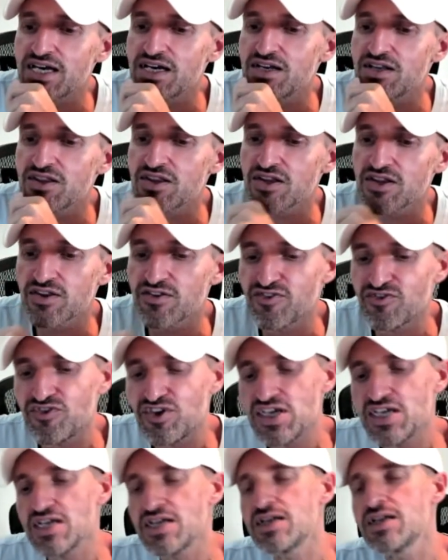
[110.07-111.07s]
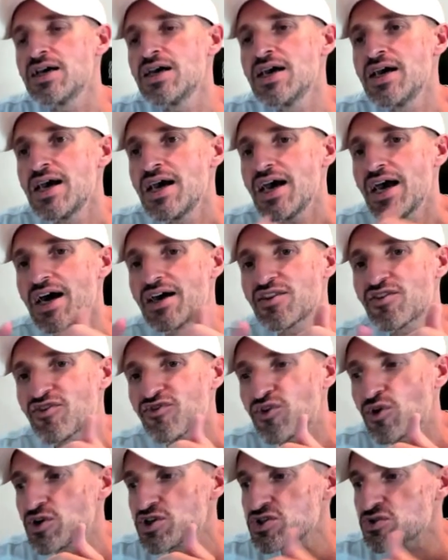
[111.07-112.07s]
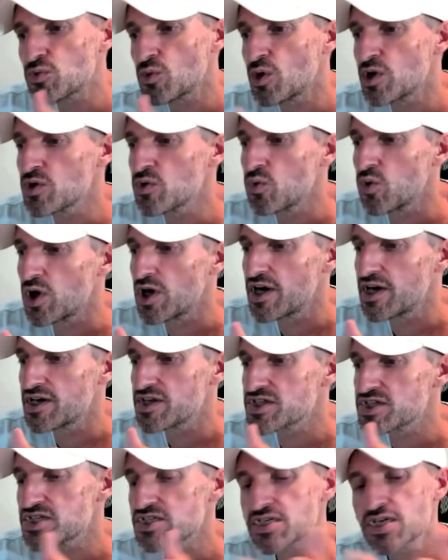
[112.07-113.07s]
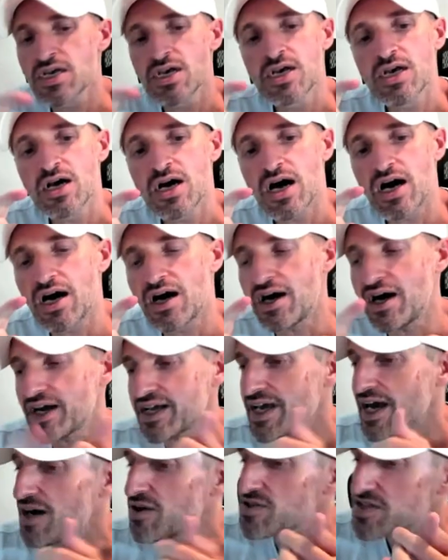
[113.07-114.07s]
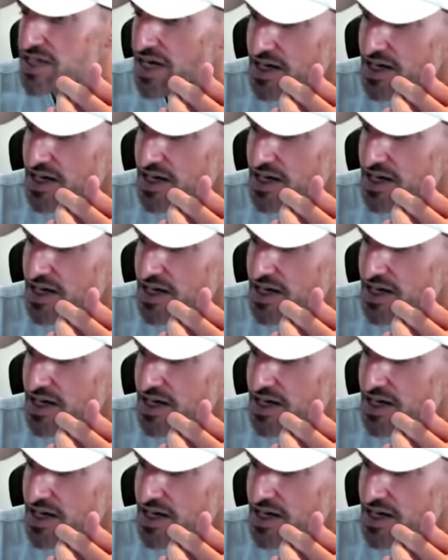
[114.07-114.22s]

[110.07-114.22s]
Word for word: in the feed, and the first one was uh, account